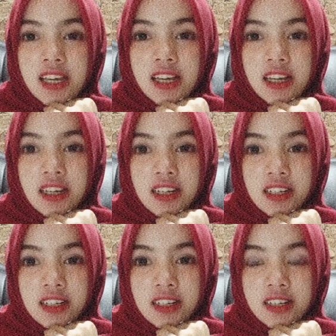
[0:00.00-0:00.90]

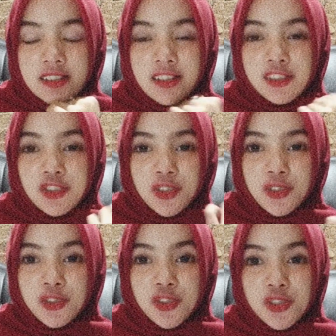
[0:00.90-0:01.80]
as I
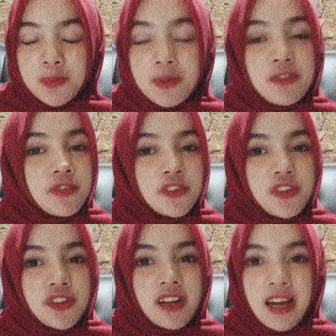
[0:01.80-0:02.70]
told you
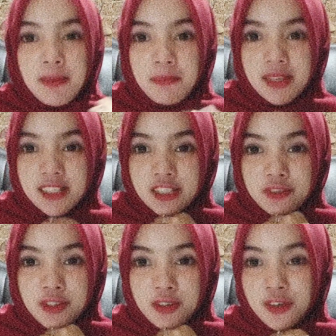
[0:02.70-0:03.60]
before, I made this
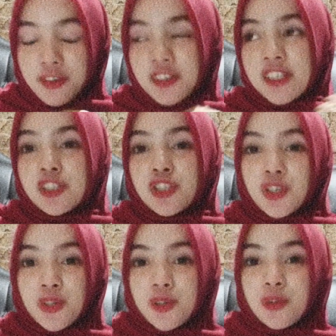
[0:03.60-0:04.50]
video in order
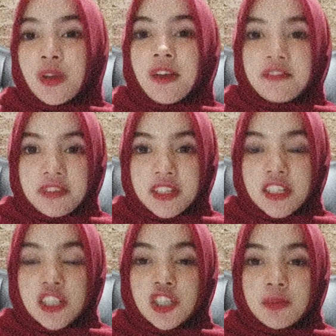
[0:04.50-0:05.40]
to
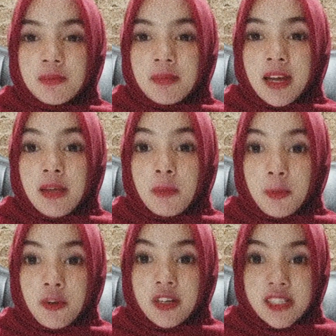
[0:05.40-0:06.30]
finish my
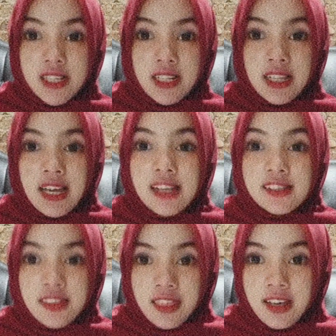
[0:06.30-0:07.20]
morphology
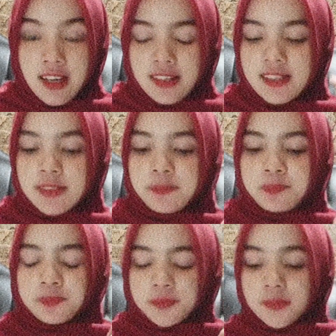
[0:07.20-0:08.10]
class tasks.
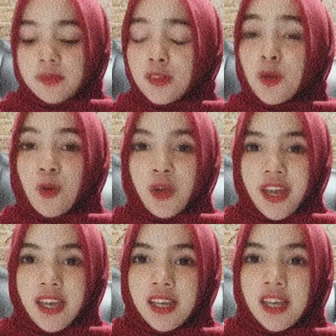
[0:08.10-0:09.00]

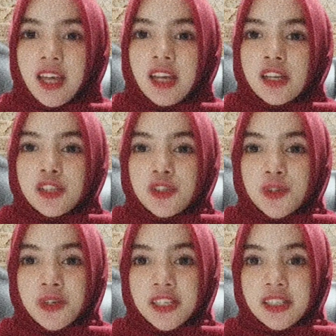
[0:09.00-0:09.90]
Okay,
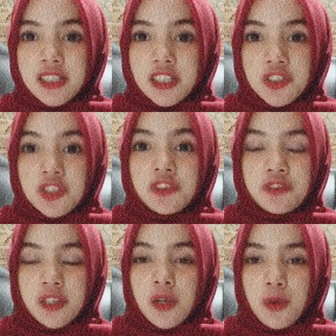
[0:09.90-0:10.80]
so in this third
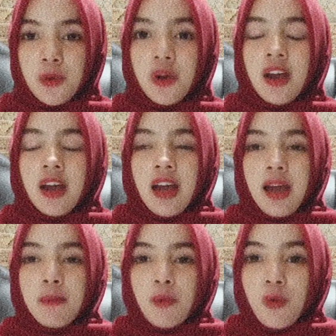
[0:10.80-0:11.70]
video,
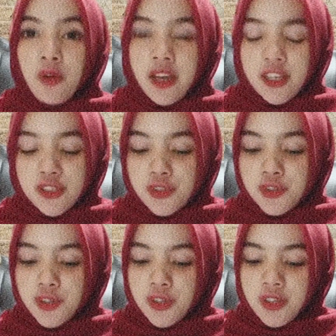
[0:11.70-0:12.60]
I'm going to
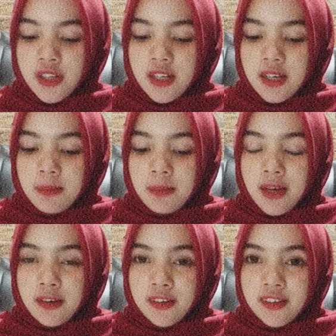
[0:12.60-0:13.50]
talk
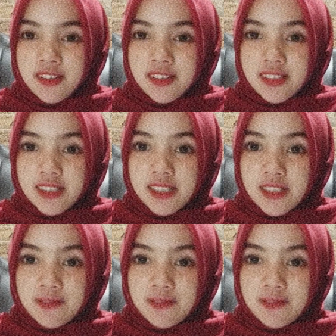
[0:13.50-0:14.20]
about